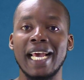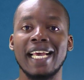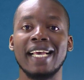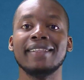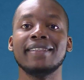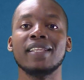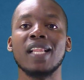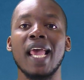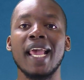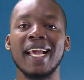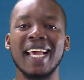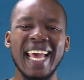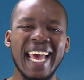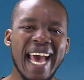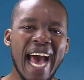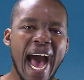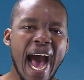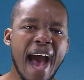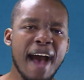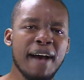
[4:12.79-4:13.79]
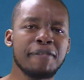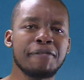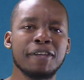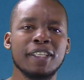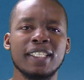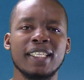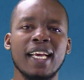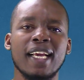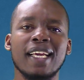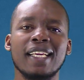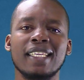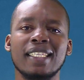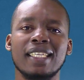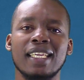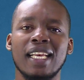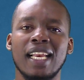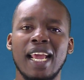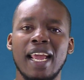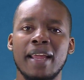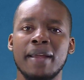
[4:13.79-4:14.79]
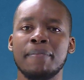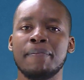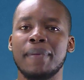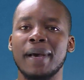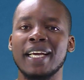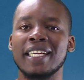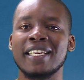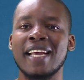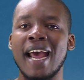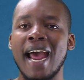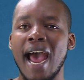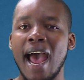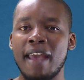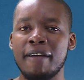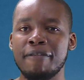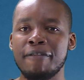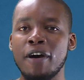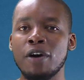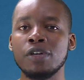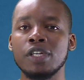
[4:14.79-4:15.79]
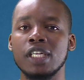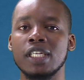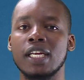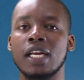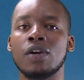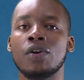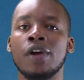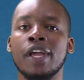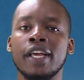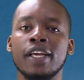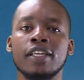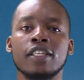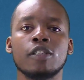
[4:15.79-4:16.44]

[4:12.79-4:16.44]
It's like a half a second delay, but I found it annoying,